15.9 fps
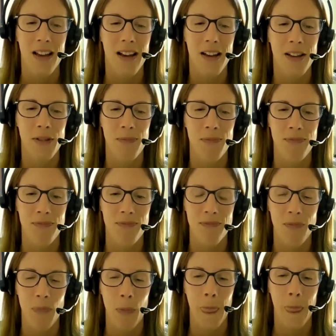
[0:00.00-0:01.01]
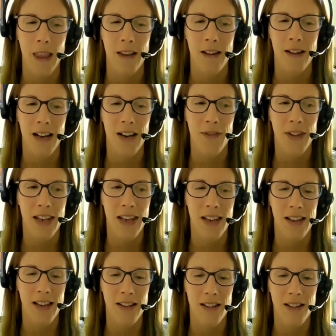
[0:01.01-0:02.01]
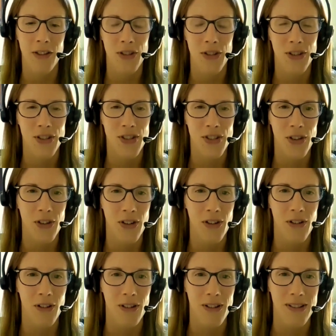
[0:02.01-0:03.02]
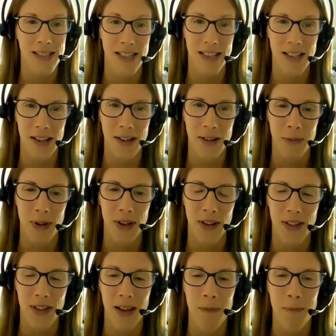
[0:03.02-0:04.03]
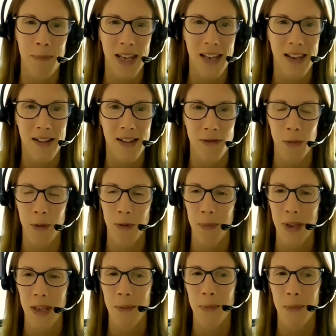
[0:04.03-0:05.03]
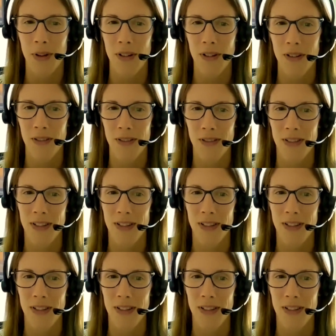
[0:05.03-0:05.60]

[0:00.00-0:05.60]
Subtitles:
Having lunch or dinner with a big group of people